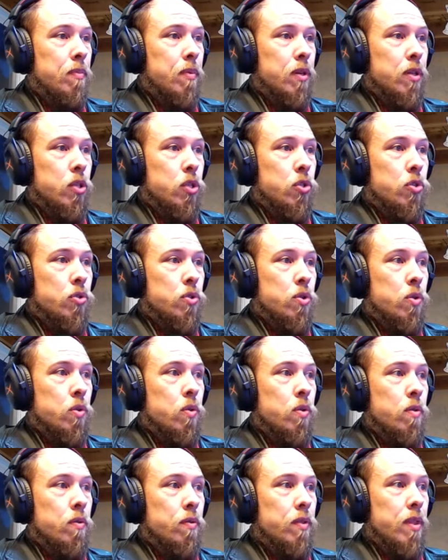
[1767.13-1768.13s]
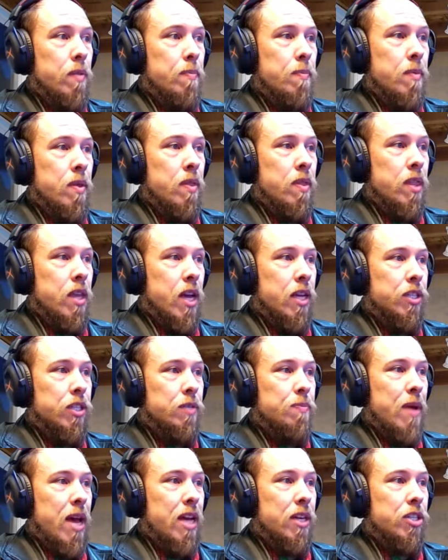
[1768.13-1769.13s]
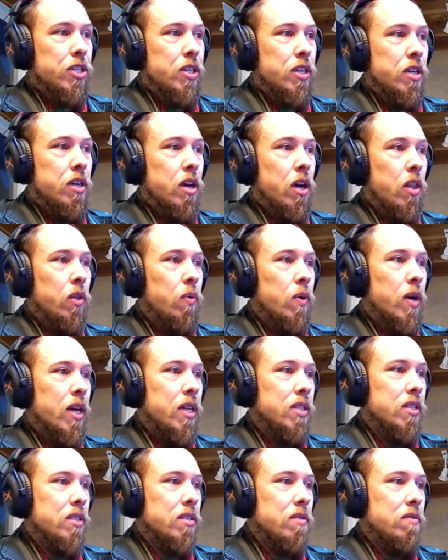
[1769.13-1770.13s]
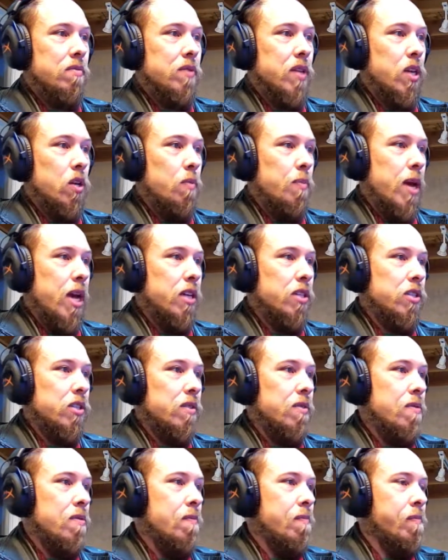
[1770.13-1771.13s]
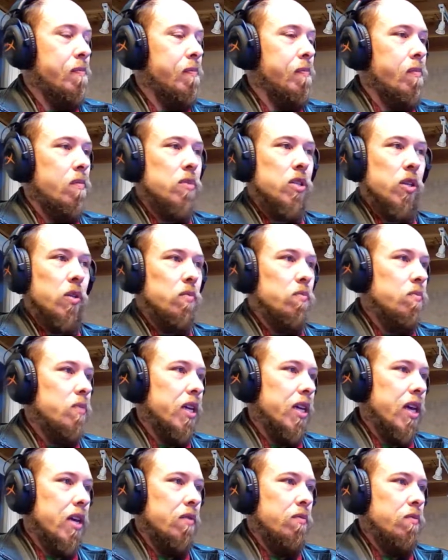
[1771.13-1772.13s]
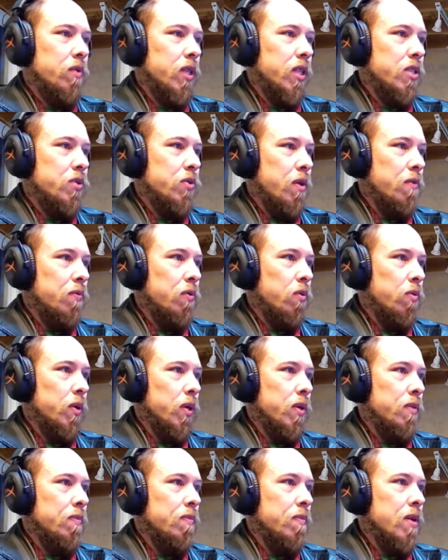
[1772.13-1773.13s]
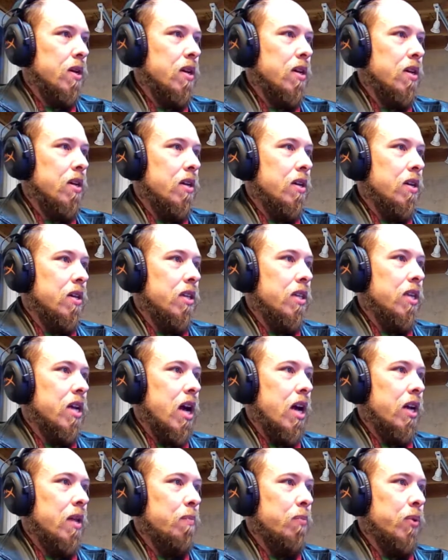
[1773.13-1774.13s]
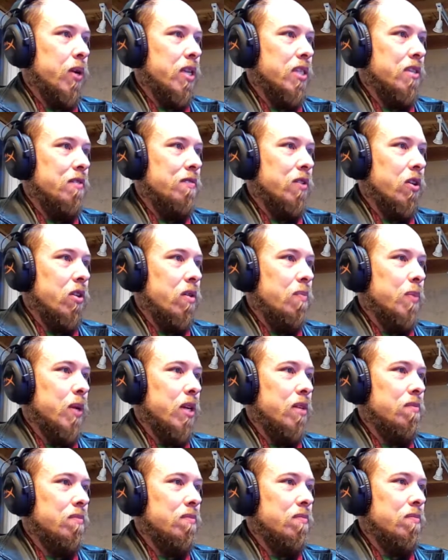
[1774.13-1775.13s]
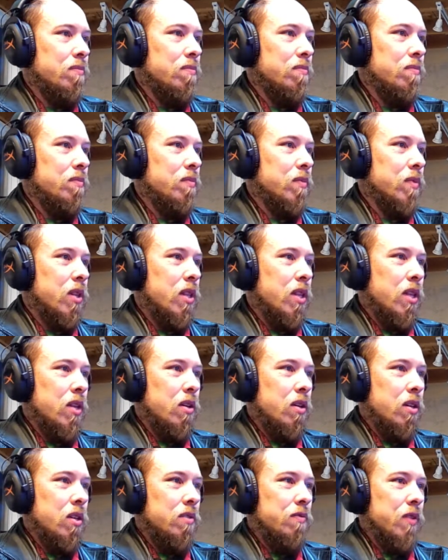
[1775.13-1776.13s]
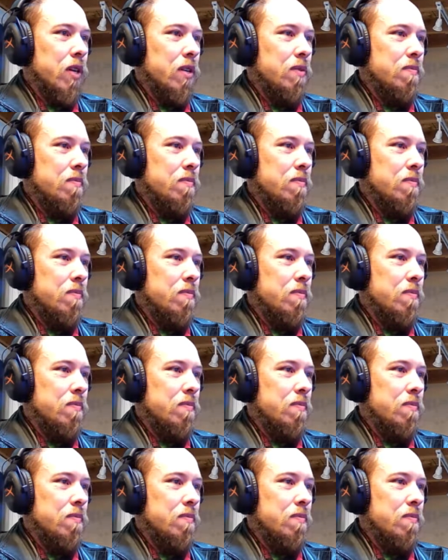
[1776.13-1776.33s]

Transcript: true, the edges match. Otherwise, they don't match. So again, really straightforward. Not impressive at all, but it's fun.